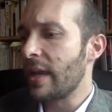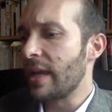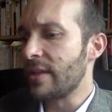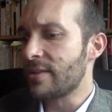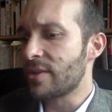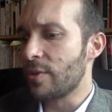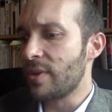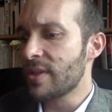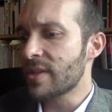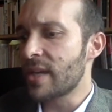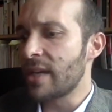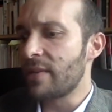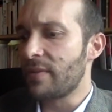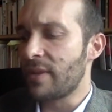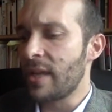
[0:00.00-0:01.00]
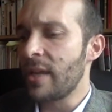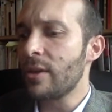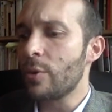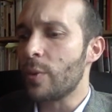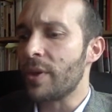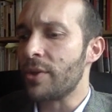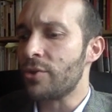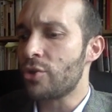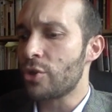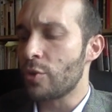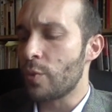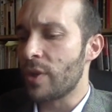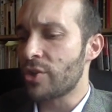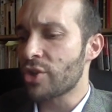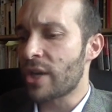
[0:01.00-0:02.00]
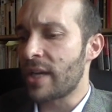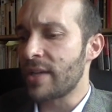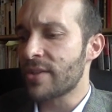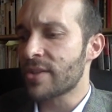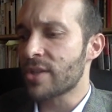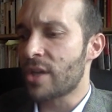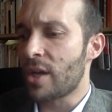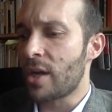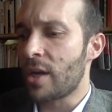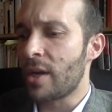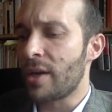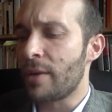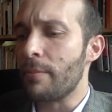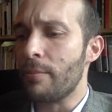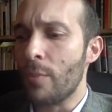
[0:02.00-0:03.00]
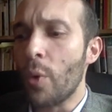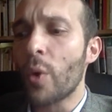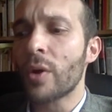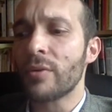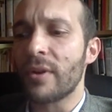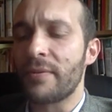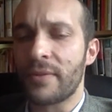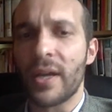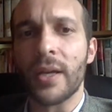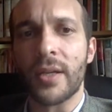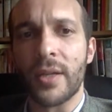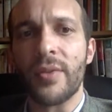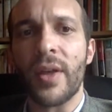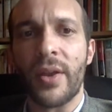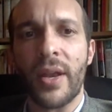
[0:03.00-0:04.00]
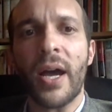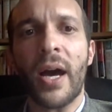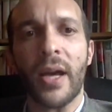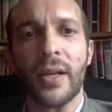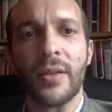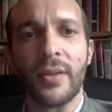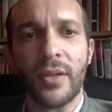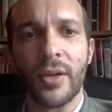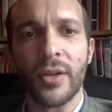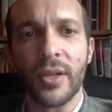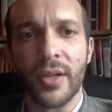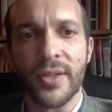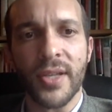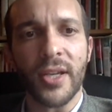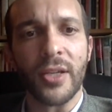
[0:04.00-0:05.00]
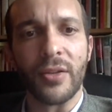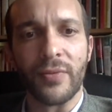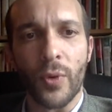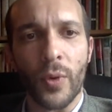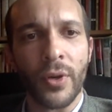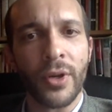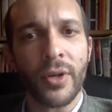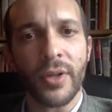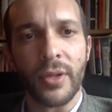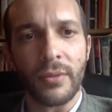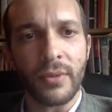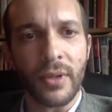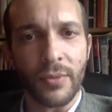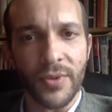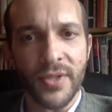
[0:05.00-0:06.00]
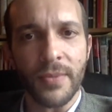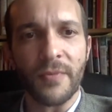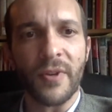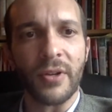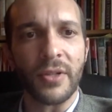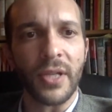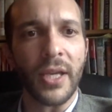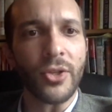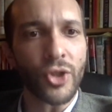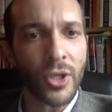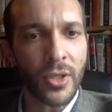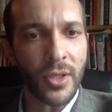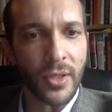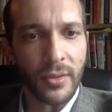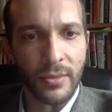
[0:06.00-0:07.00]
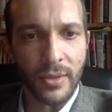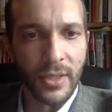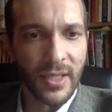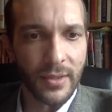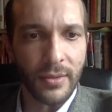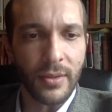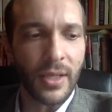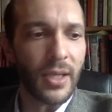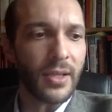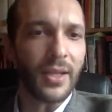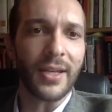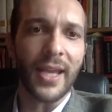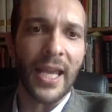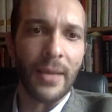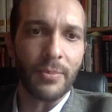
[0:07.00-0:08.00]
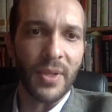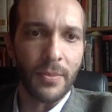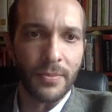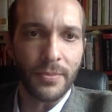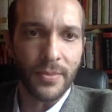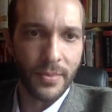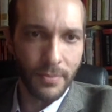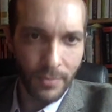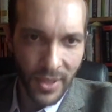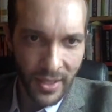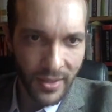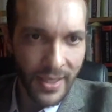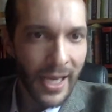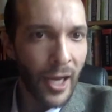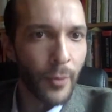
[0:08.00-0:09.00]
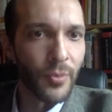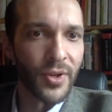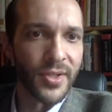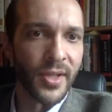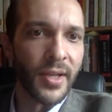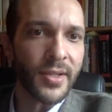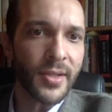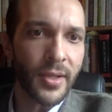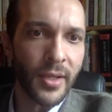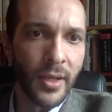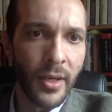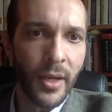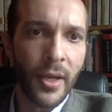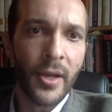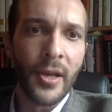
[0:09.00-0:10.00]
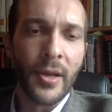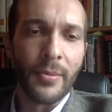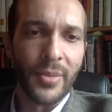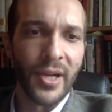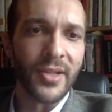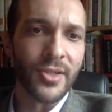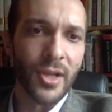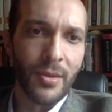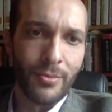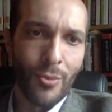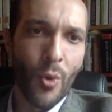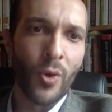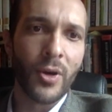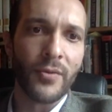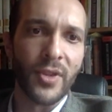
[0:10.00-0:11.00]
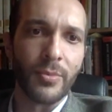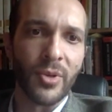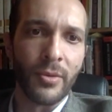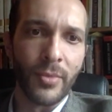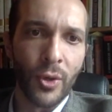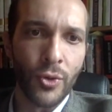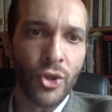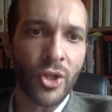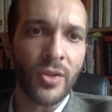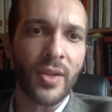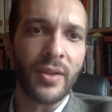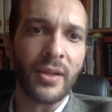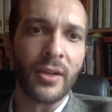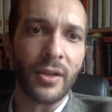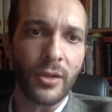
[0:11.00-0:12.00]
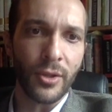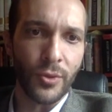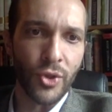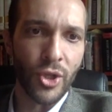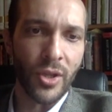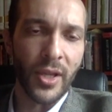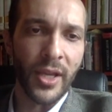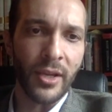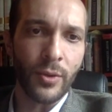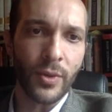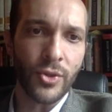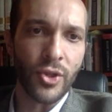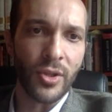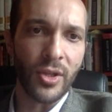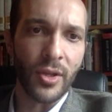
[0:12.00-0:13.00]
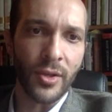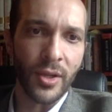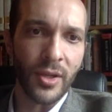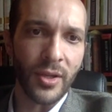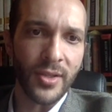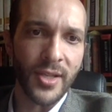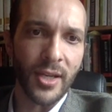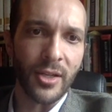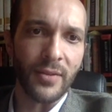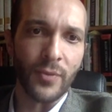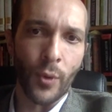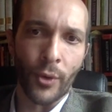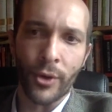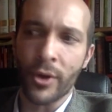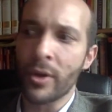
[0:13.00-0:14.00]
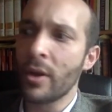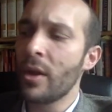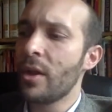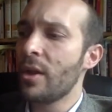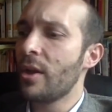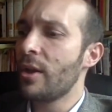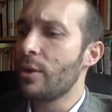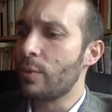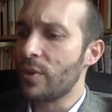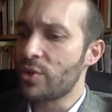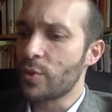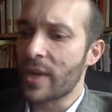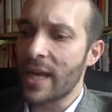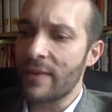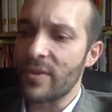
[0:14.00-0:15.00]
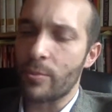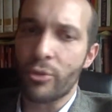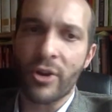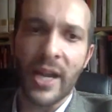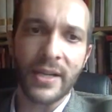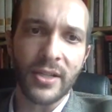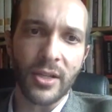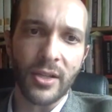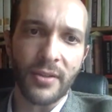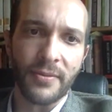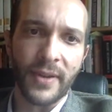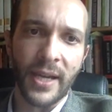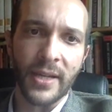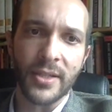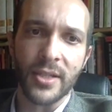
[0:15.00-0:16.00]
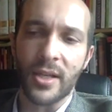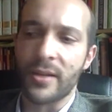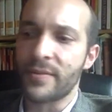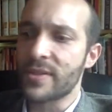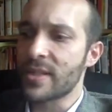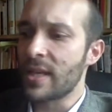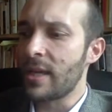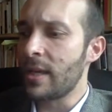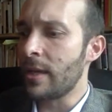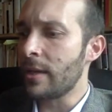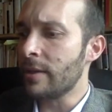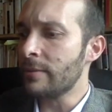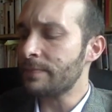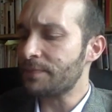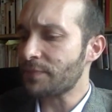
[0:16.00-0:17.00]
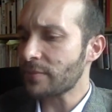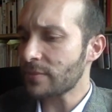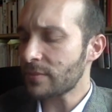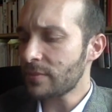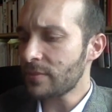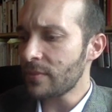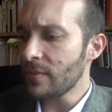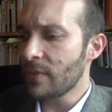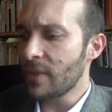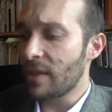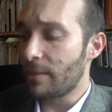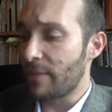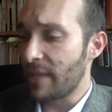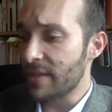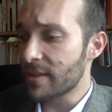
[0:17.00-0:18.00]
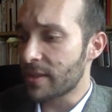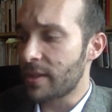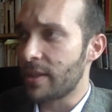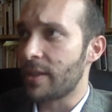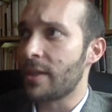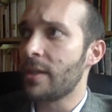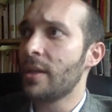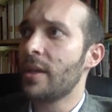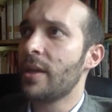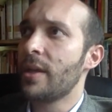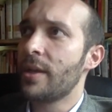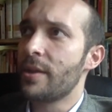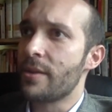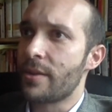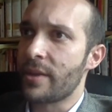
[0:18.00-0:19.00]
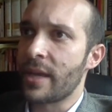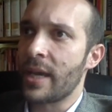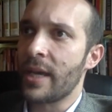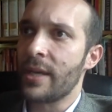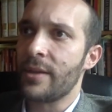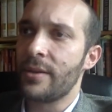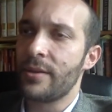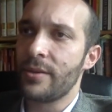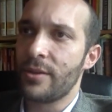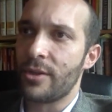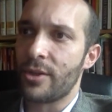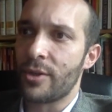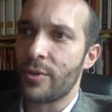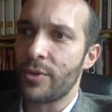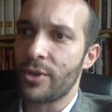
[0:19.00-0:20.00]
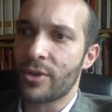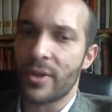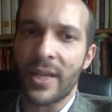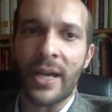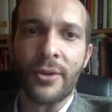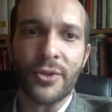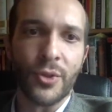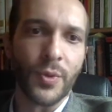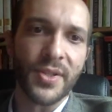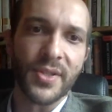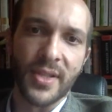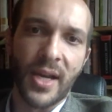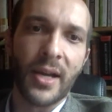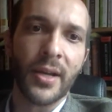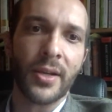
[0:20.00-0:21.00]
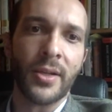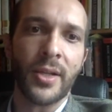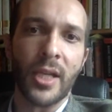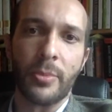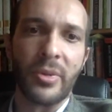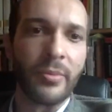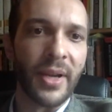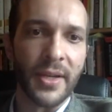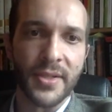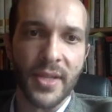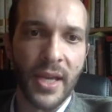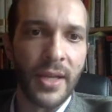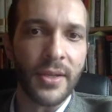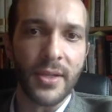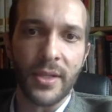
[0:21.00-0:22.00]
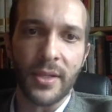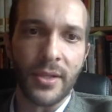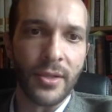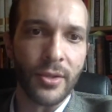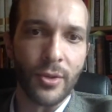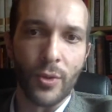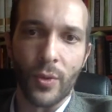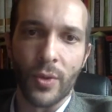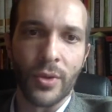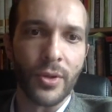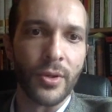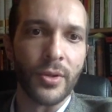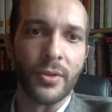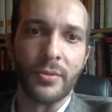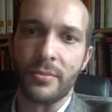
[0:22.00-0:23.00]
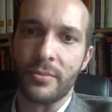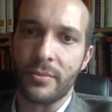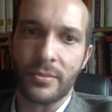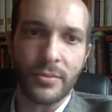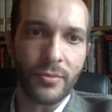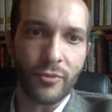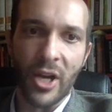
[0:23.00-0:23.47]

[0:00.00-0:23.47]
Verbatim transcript: And so, this kind of language, which I saw more reflected than not in the Youngkin executive order, it, there was some variation and it, it, it, can't be pinned down precisely, but I saw more of the promotion than inclusion language in the Youngkin executive order, which would have the practical effect of saying basically that you know you're allowed to assign Ibram X. Kendi or